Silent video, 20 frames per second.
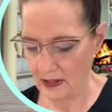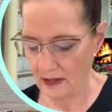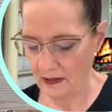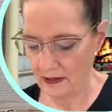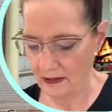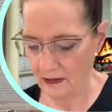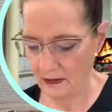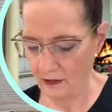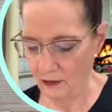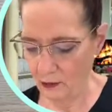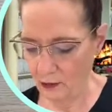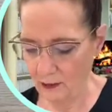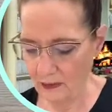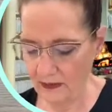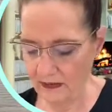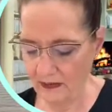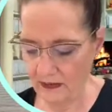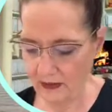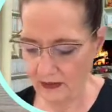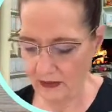This
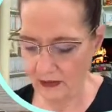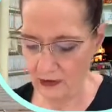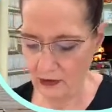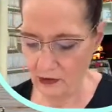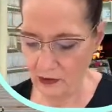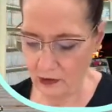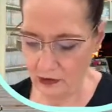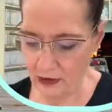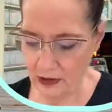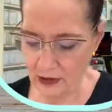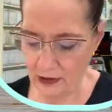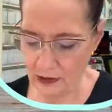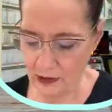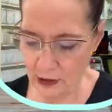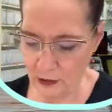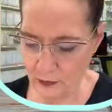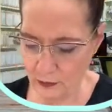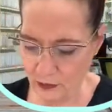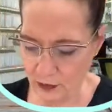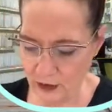ribbon's a little large
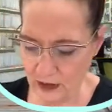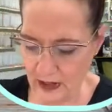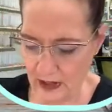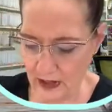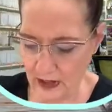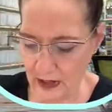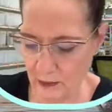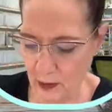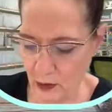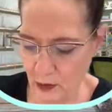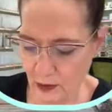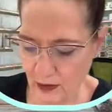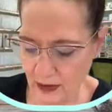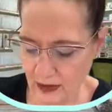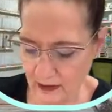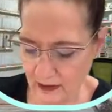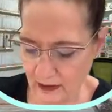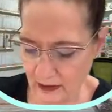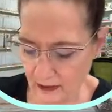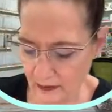for a tiny bow
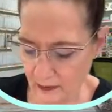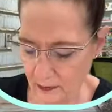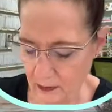like this,